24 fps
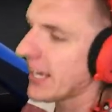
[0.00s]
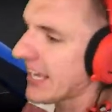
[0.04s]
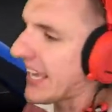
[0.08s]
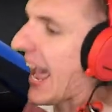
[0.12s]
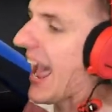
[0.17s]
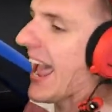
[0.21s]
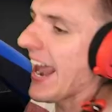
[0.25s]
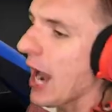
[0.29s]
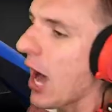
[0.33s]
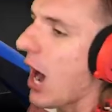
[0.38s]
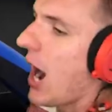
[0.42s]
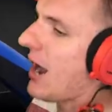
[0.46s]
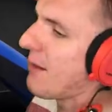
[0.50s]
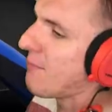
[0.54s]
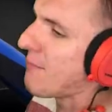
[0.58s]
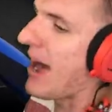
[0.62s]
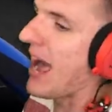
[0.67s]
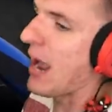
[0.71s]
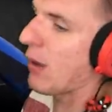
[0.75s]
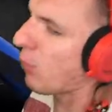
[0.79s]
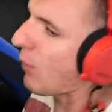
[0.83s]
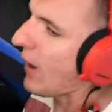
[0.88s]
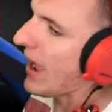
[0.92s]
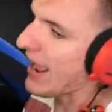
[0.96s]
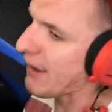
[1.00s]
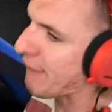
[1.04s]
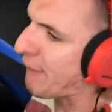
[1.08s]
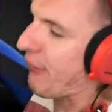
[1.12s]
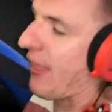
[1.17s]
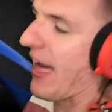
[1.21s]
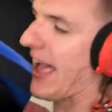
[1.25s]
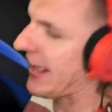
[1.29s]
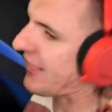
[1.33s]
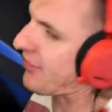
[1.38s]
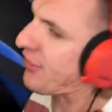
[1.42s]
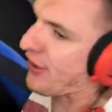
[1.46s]
Get on my
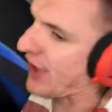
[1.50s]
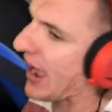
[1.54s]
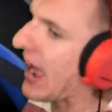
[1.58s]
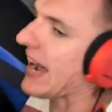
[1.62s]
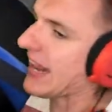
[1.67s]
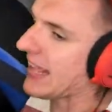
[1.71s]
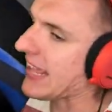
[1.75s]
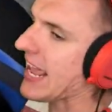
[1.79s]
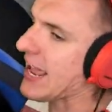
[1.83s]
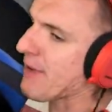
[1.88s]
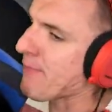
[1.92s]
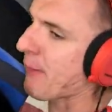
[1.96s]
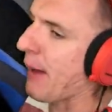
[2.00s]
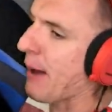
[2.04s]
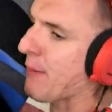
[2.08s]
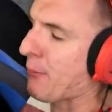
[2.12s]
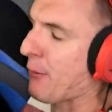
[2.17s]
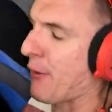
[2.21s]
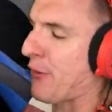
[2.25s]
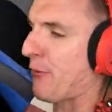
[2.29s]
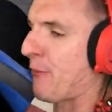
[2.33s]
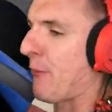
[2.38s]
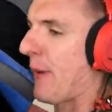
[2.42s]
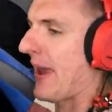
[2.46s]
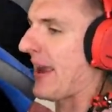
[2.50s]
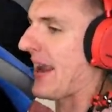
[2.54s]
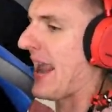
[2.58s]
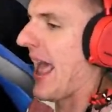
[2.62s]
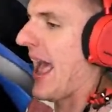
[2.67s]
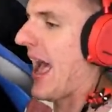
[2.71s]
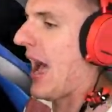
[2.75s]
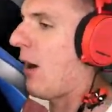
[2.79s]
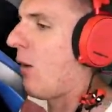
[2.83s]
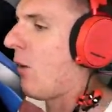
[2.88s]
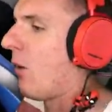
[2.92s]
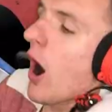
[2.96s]
wavelength, you gotta keep up with me
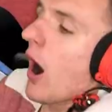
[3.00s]
now.